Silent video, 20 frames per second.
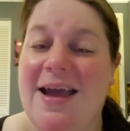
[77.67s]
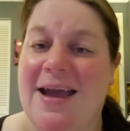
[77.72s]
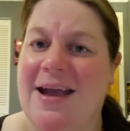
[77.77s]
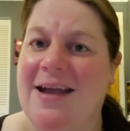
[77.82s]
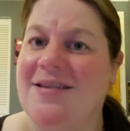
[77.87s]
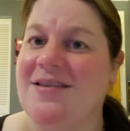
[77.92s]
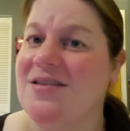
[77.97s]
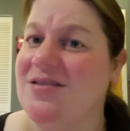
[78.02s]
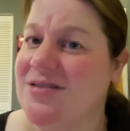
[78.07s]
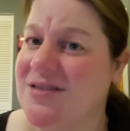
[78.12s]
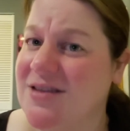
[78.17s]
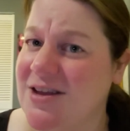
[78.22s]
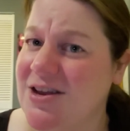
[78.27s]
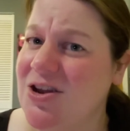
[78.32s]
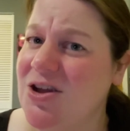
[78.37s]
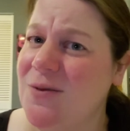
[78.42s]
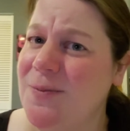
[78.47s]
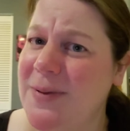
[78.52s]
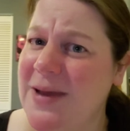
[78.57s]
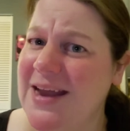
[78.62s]
It's a
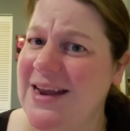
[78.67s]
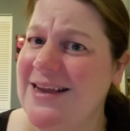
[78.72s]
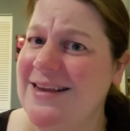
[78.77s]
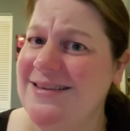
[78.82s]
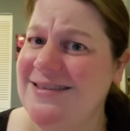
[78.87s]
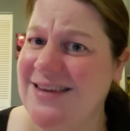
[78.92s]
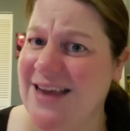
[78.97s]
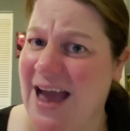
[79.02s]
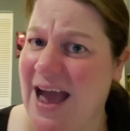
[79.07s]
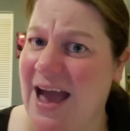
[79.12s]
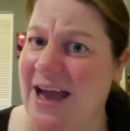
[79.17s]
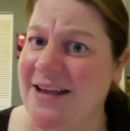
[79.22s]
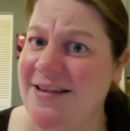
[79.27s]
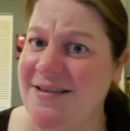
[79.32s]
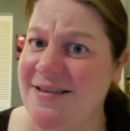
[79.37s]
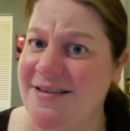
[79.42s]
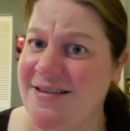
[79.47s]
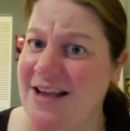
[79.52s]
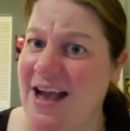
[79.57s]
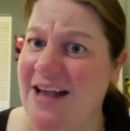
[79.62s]
little bit
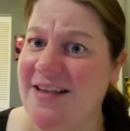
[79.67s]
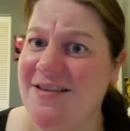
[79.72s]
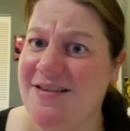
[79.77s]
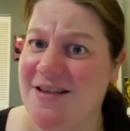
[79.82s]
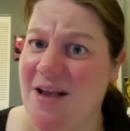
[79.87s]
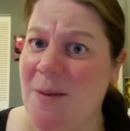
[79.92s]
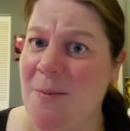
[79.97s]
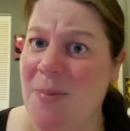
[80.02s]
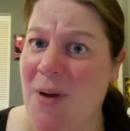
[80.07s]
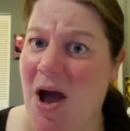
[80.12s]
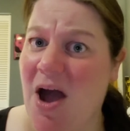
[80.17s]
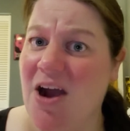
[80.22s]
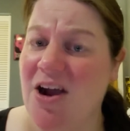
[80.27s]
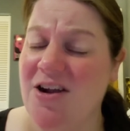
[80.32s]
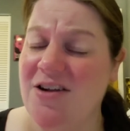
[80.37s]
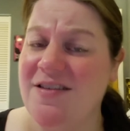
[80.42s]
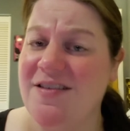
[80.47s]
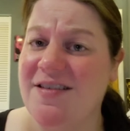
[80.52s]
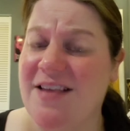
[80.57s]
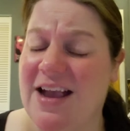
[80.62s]
intense at some
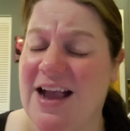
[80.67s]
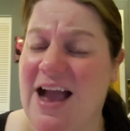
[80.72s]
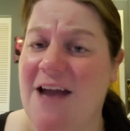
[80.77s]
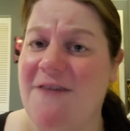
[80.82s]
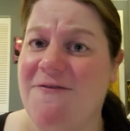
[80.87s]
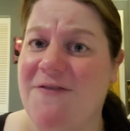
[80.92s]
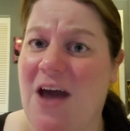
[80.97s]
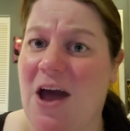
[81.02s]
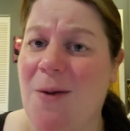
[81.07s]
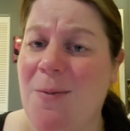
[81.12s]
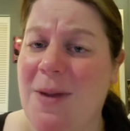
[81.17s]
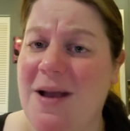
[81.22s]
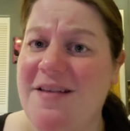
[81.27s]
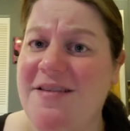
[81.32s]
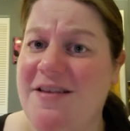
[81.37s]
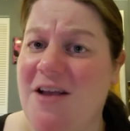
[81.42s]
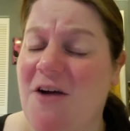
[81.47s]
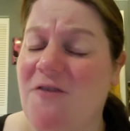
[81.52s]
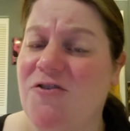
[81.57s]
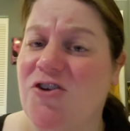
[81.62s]
parts. Like, I found
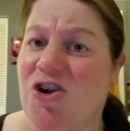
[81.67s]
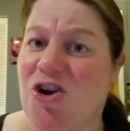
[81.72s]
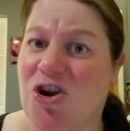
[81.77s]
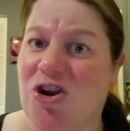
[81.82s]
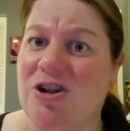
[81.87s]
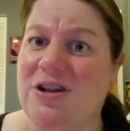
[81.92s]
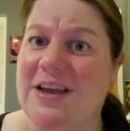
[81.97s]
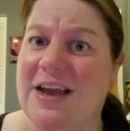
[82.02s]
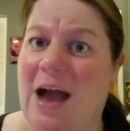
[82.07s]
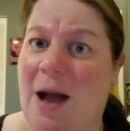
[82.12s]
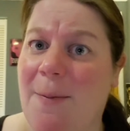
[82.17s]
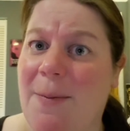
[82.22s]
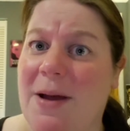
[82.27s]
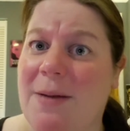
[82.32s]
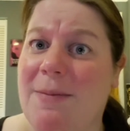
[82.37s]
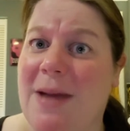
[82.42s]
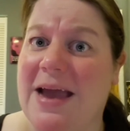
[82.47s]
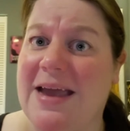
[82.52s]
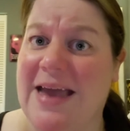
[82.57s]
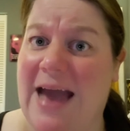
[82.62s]
myself curling up
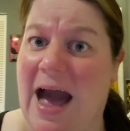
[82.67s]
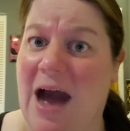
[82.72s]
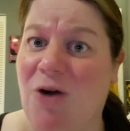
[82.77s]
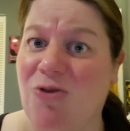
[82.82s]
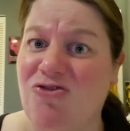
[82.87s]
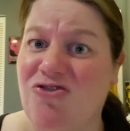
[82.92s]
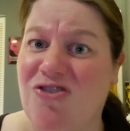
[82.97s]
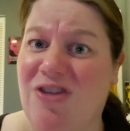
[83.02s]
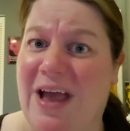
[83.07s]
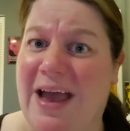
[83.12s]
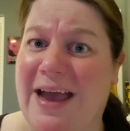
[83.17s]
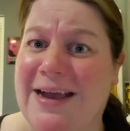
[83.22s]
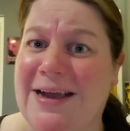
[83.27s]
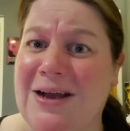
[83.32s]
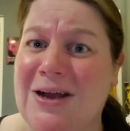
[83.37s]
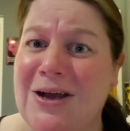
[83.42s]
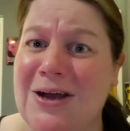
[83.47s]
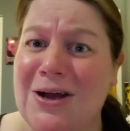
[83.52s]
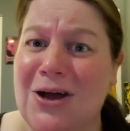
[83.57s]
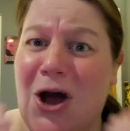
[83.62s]
on my couch like,
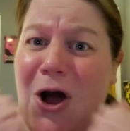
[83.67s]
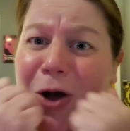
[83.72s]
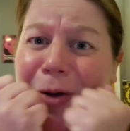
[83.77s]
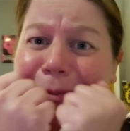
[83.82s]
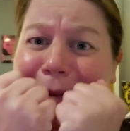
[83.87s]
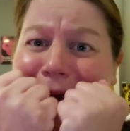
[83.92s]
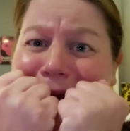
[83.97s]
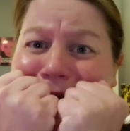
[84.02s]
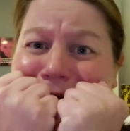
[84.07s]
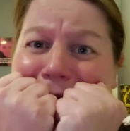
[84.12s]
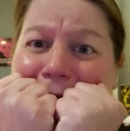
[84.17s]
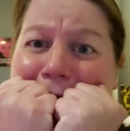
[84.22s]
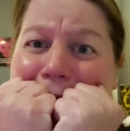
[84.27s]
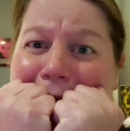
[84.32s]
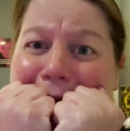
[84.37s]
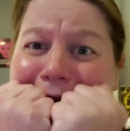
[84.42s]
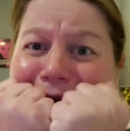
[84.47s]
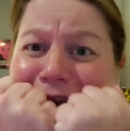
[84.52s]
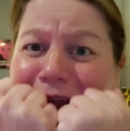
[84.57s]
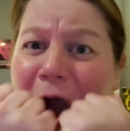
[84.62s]
oh my
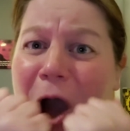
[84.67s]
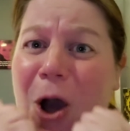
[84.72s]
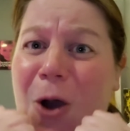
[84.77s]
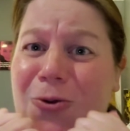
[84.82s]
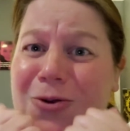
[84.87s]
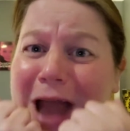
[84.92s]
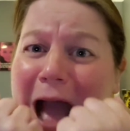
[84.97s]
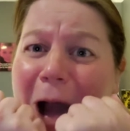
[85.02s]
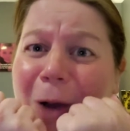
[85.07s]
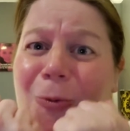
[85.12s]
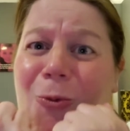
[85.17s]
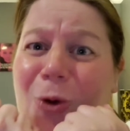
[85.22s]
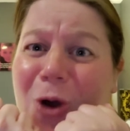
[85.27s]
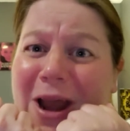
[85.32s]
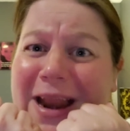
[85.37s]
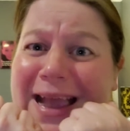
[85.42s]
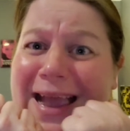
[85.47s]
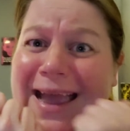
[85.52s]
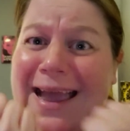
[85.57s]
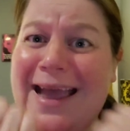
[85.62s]
God, no, not
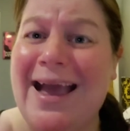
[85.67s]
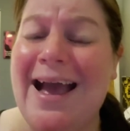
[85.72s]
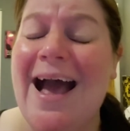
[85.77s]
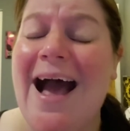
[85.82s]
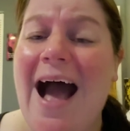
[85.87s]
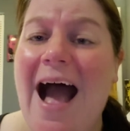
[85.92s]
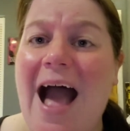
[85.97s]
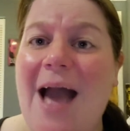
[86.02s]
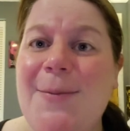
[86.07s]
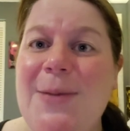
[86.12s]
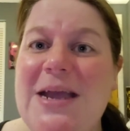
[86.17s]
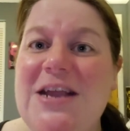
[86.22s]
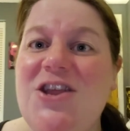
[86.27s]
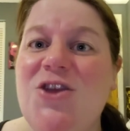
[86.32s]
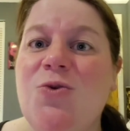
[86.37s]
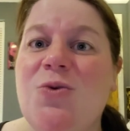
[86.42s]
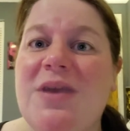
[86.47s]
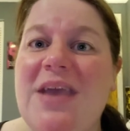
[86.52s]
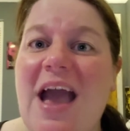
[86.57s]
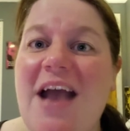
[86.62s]
Woody. I mean,
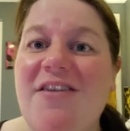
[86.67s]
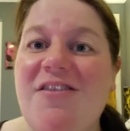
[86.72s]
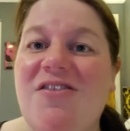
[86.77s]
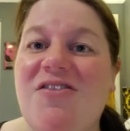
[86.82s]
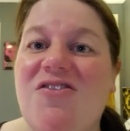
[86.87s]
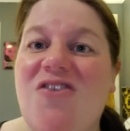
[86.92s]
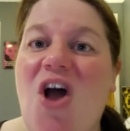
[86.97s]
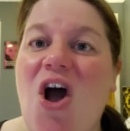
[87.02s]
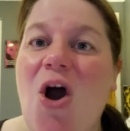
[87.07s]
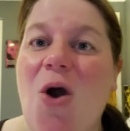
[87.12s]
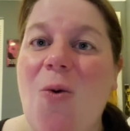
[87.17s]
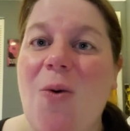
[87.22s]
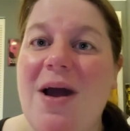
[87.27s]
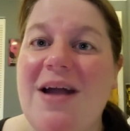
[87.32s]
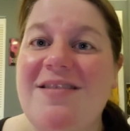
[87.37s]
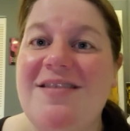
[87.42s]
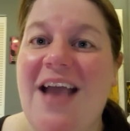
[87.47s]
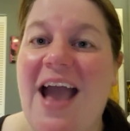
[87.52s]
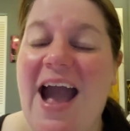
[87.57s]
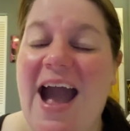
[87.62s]
you get so
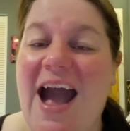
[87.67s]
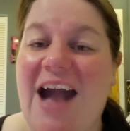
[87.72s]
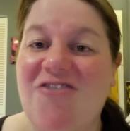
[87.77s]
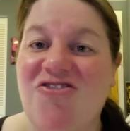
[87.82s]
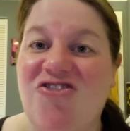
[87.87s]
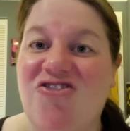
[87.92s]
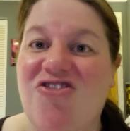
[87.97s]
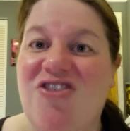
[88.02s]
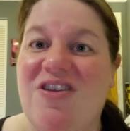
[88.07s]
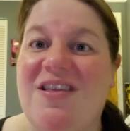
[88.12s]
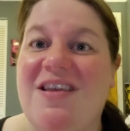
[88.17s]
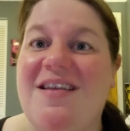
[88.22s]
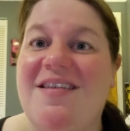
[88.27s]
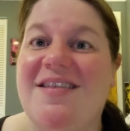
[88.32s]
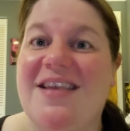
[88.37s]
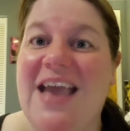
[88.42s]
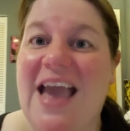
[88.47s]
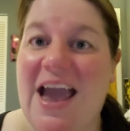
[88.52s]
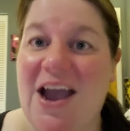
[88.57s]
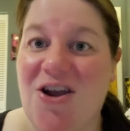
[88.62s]
attached to these
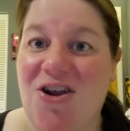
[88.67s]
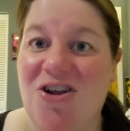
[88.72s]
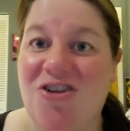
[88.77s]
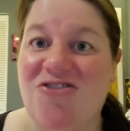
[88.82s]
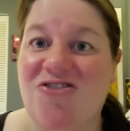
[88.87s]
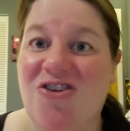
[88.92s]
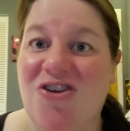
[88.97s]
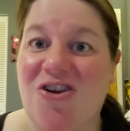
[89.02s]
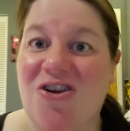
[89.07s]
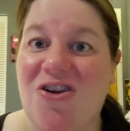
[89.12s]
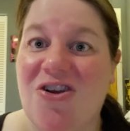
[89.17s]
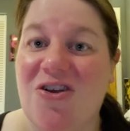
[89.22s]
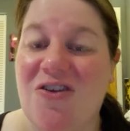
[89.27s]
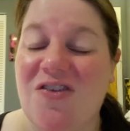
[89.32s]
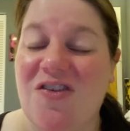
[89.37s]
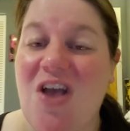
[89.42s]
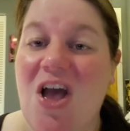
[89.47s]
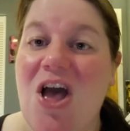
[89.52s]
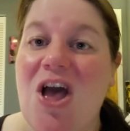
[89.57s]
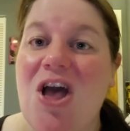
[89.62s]
characters.